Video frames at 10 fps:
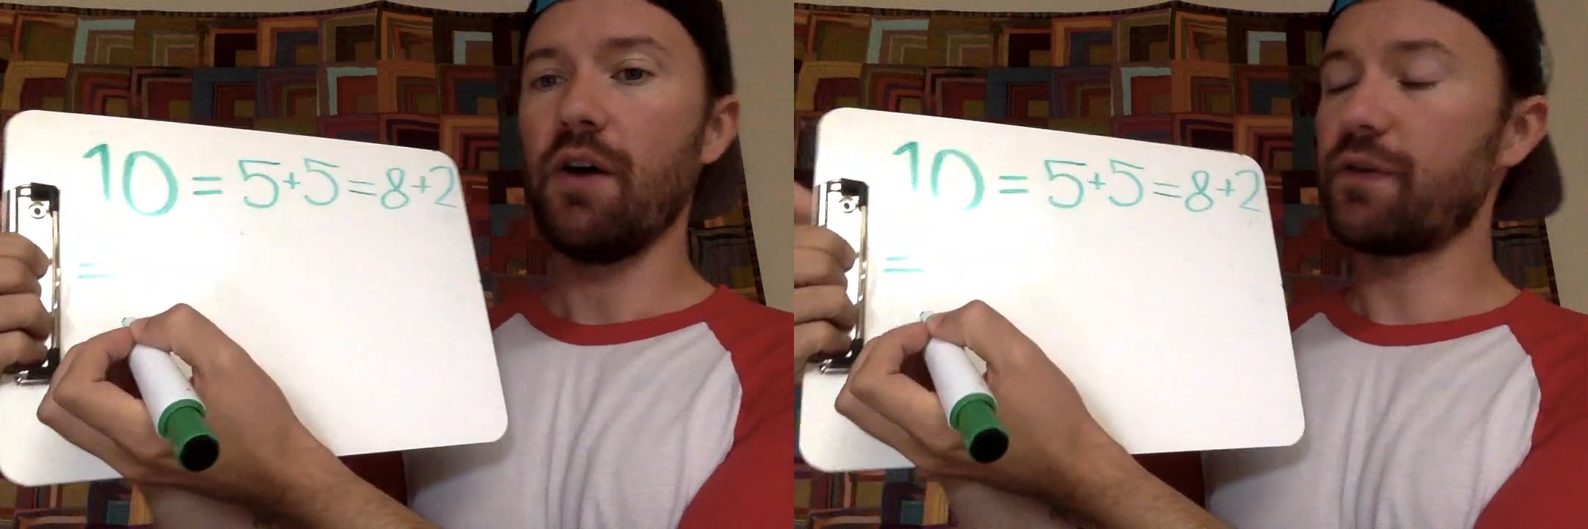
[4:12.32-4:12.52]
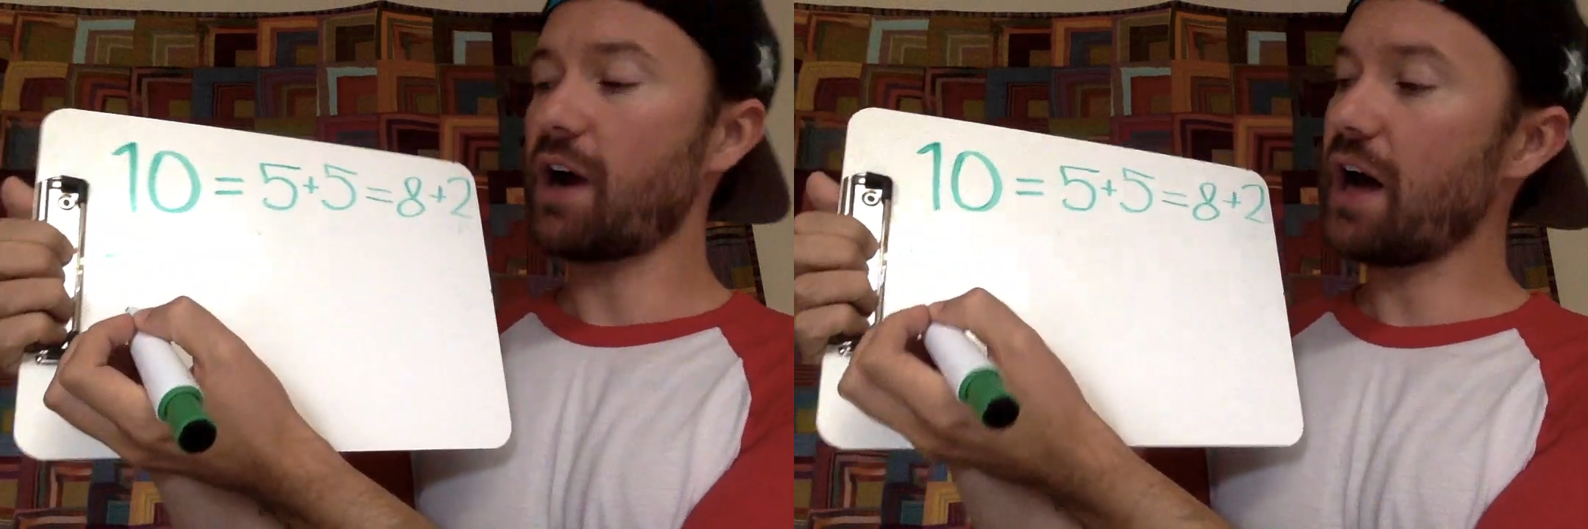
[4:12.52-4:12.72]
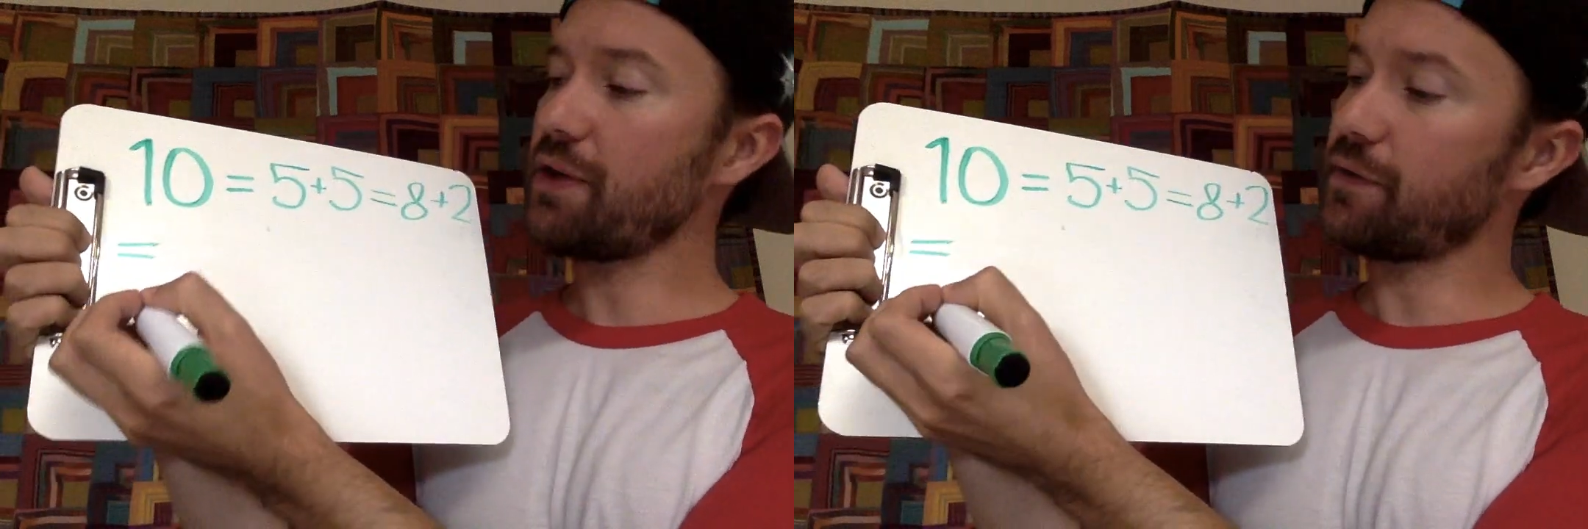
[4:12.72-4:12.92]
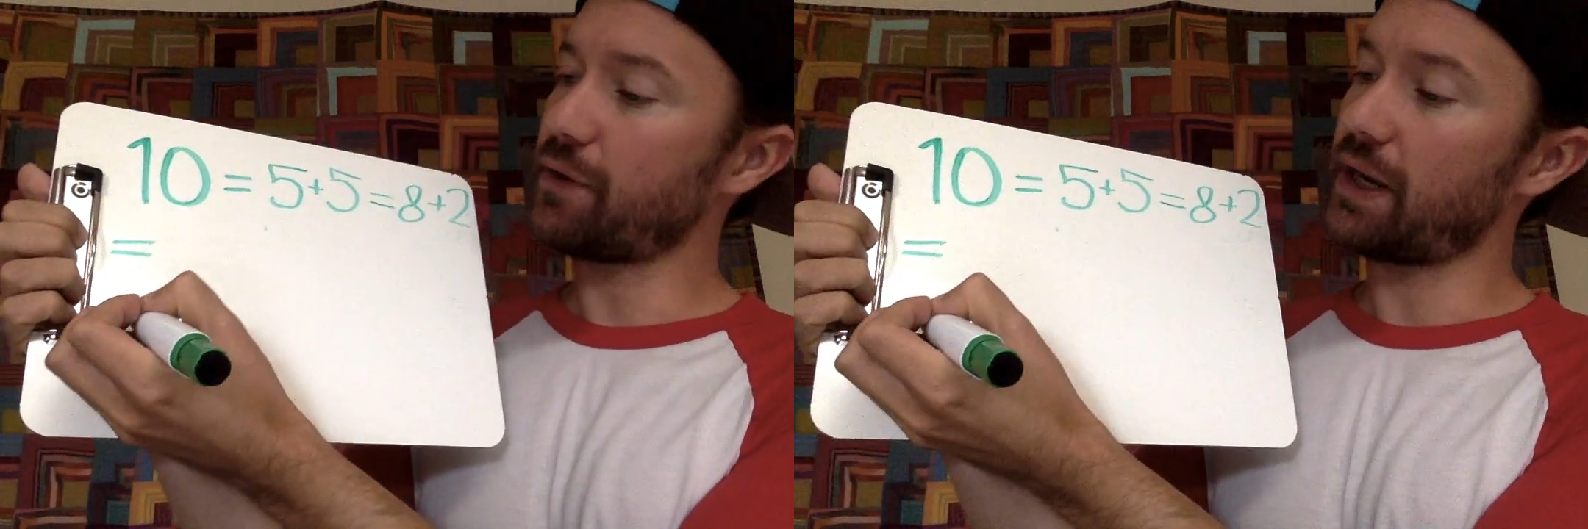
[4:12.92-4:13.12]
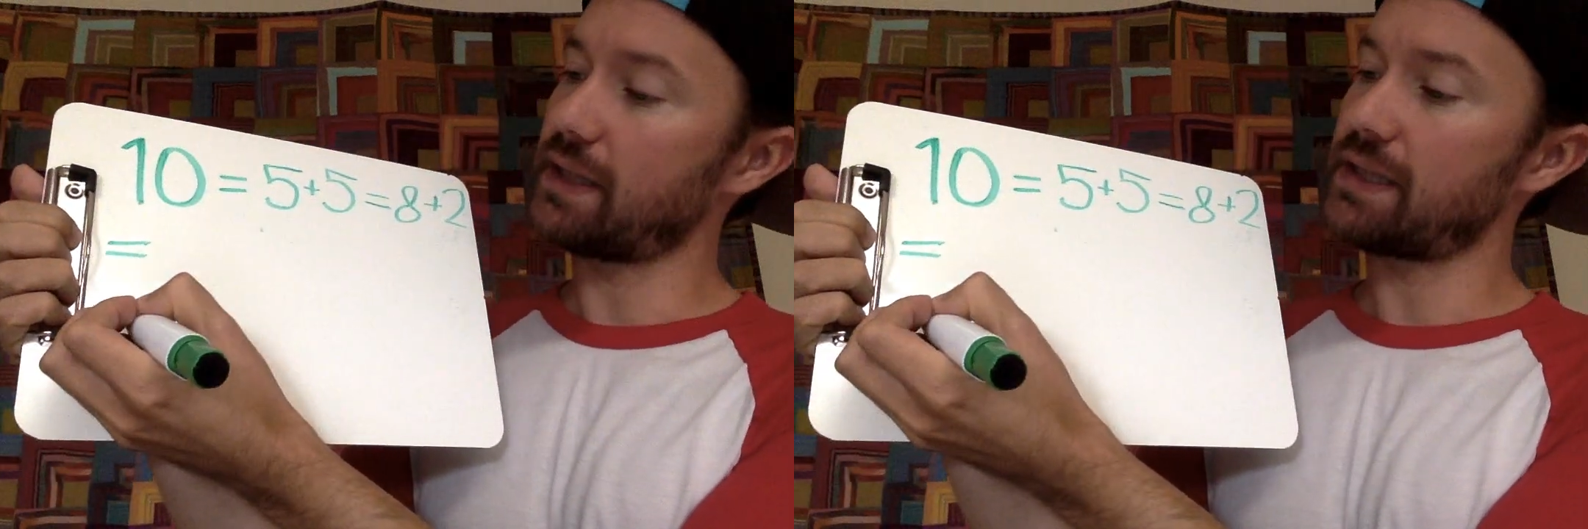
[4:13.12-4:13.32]
For other
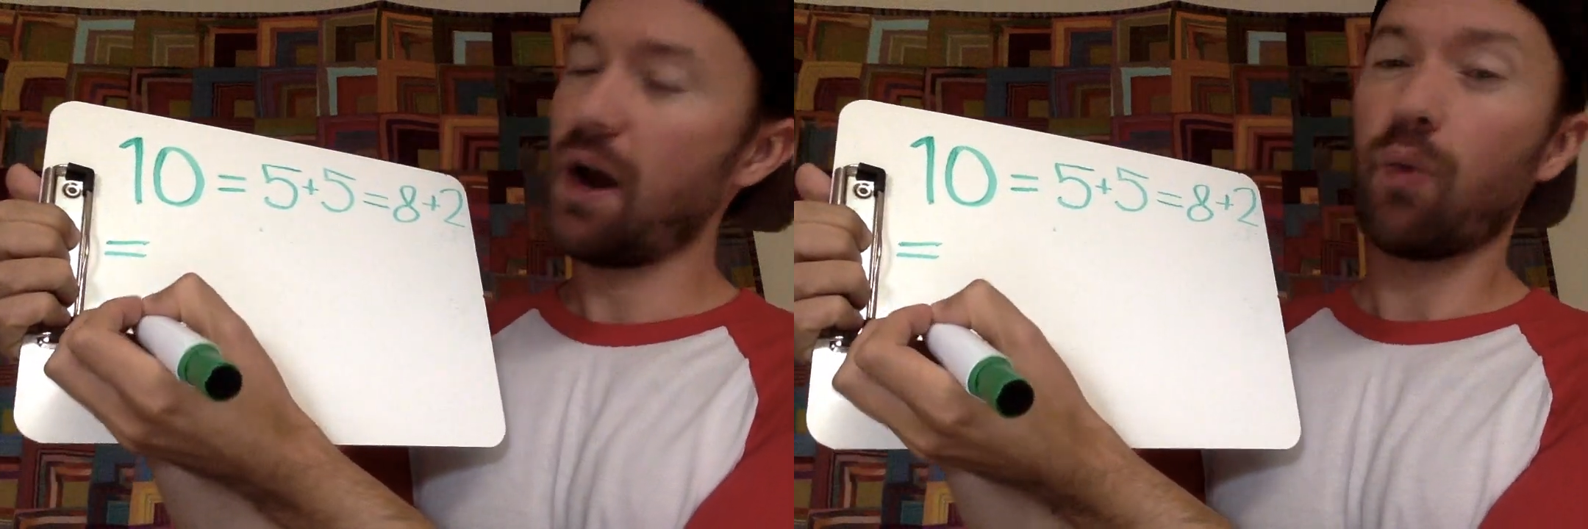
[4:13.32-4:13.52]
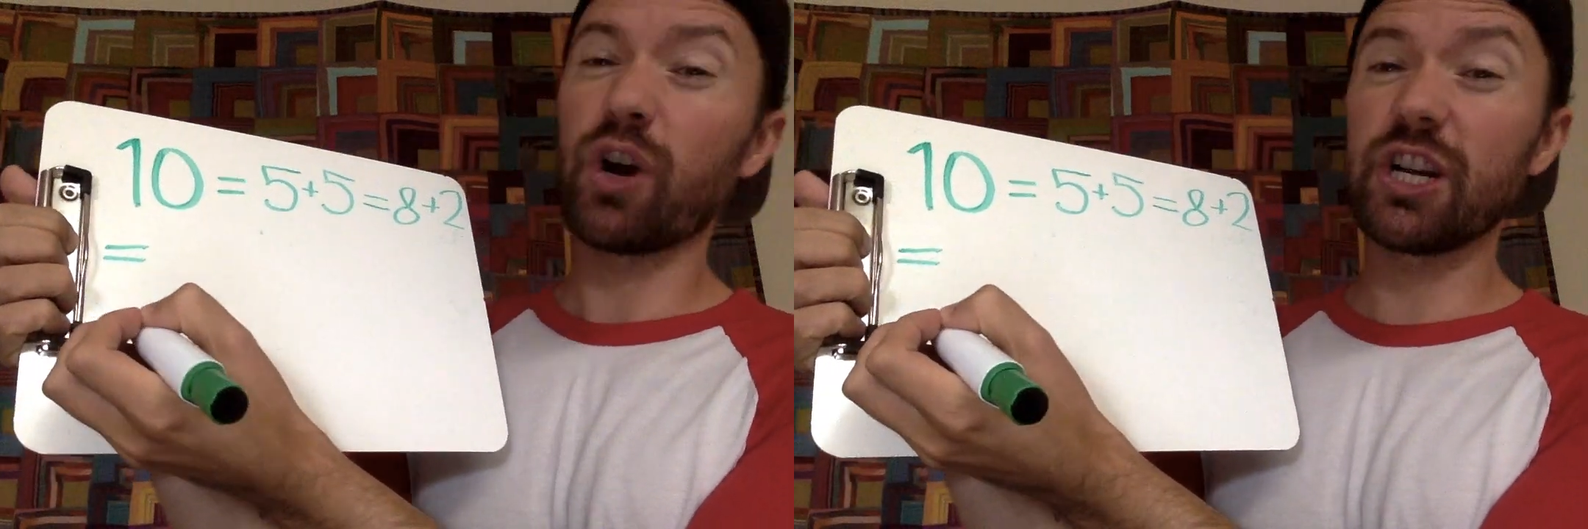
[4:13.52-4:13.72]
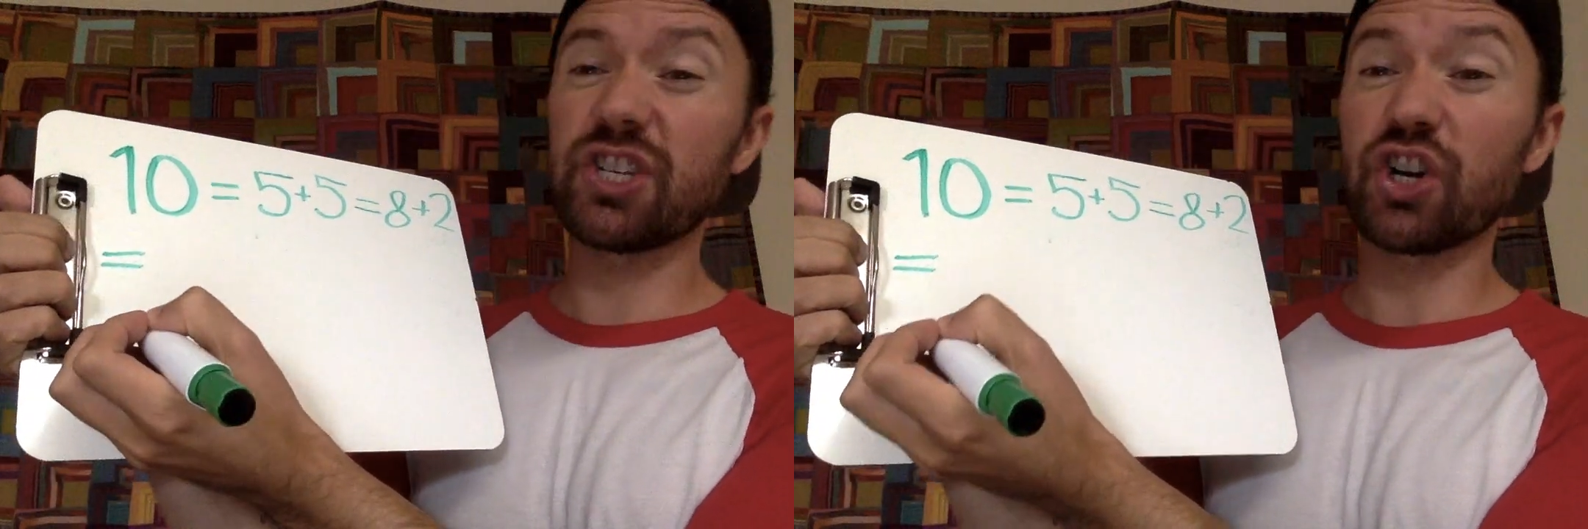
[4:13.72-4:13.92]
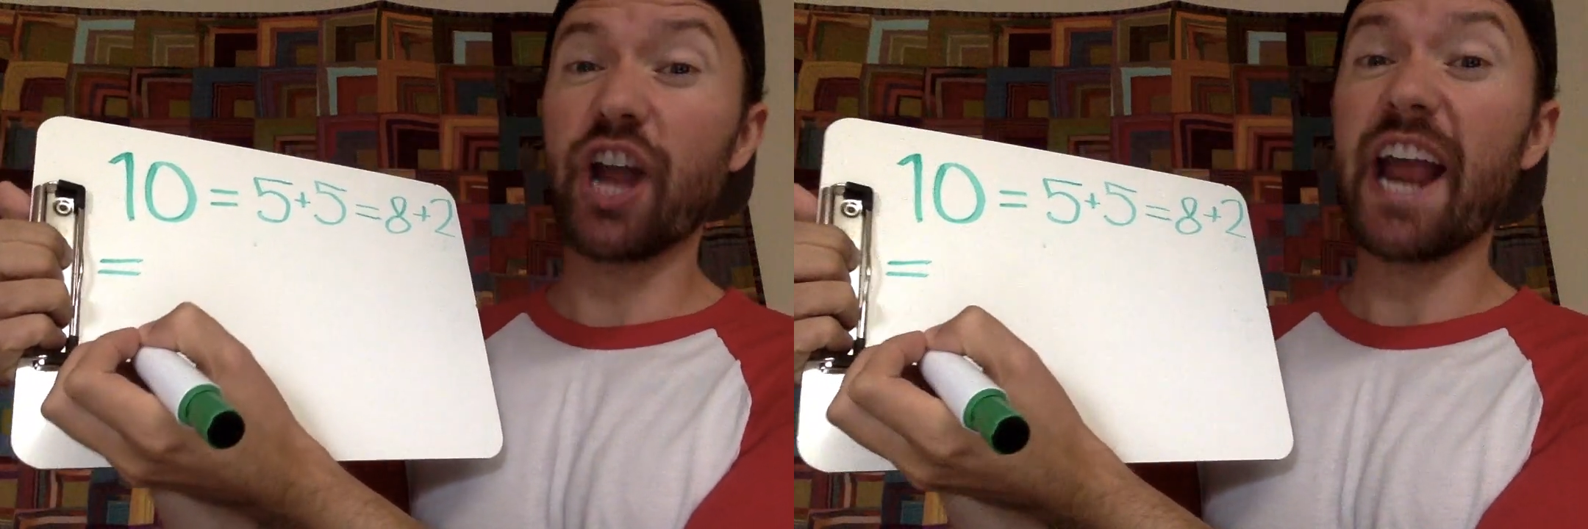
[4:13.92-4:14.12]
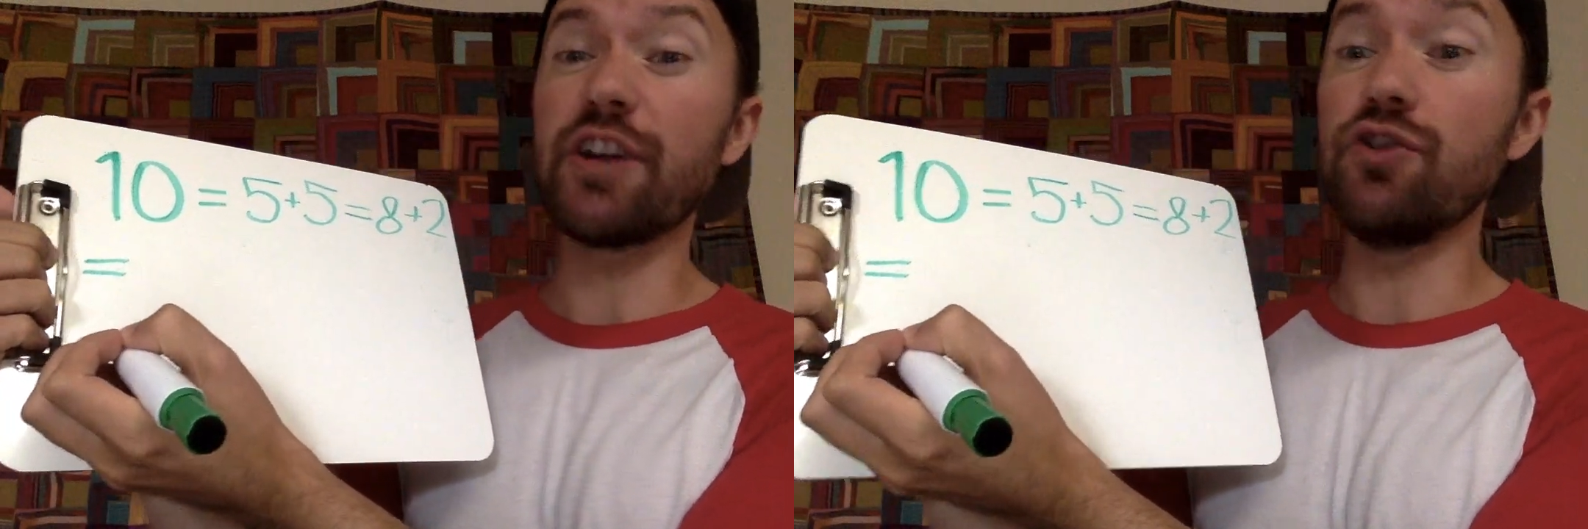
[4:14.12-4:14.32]
friends, we're going to start a